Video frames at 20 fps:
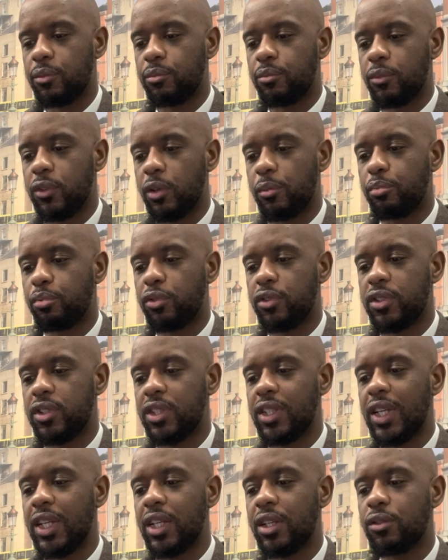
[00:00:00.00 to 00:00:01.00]
The
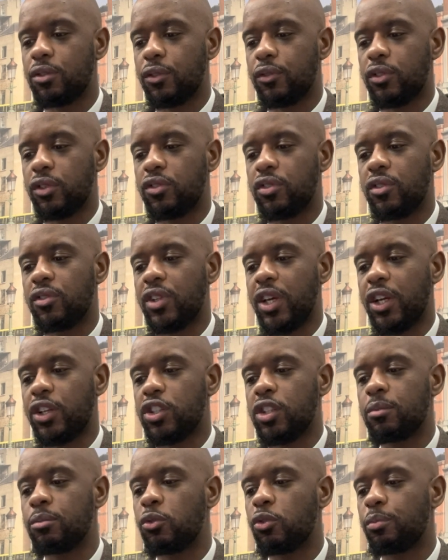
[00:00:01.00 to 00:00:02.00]
proceedings of the
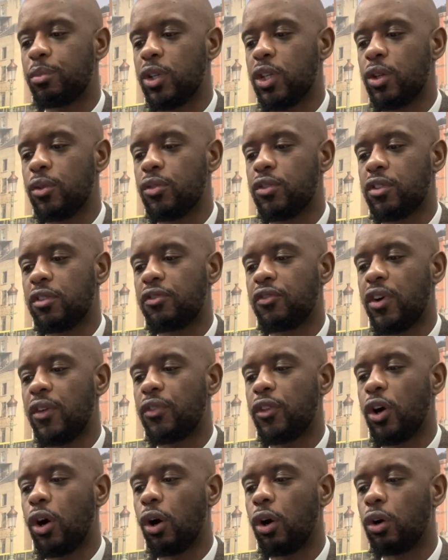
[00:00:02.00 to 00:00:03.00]
transaction will be used to
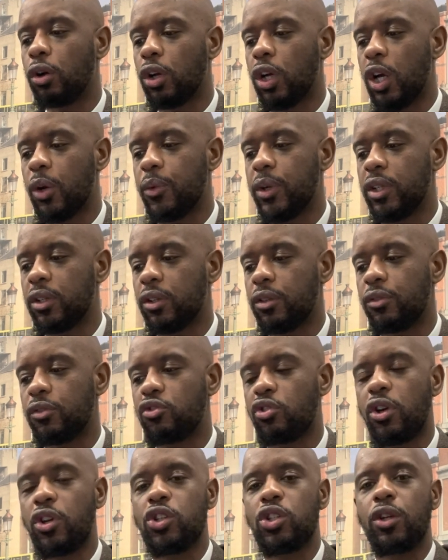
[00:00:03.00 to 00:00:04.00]
fund the ongoing
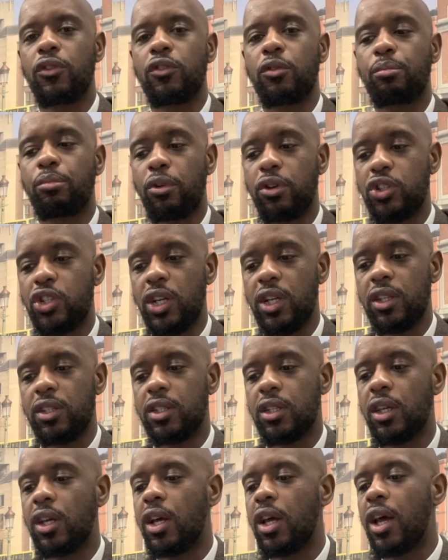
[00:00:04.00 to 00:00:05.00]
construction of the
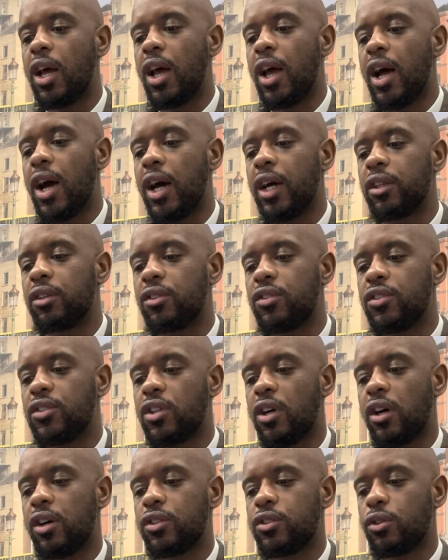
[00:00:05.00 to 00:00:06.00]
project, and
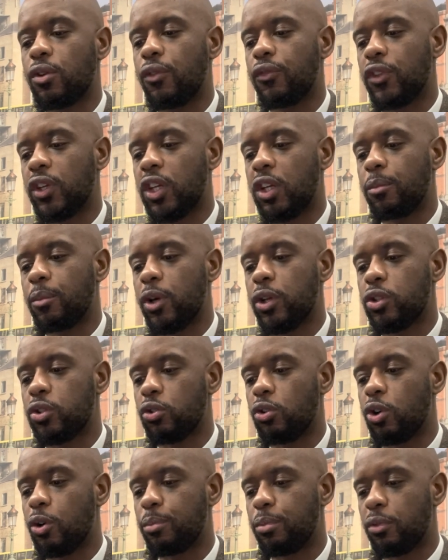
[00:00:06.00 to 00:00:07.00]
start of the
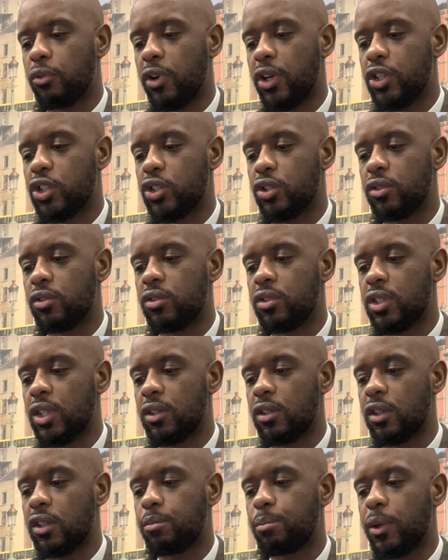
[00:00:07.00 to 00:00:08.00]
commercial operations
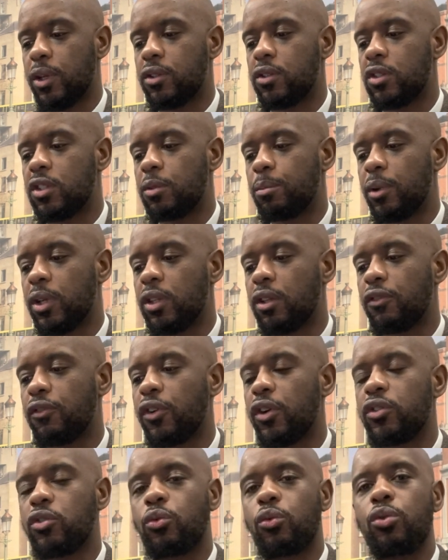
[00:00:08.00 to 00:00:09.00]
is expected to be in the
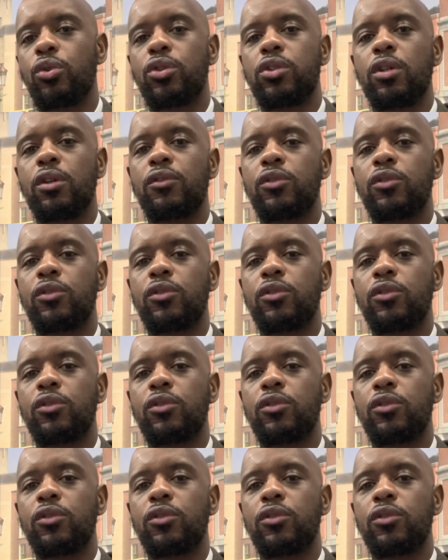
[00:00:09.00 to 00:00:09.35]
first quarter of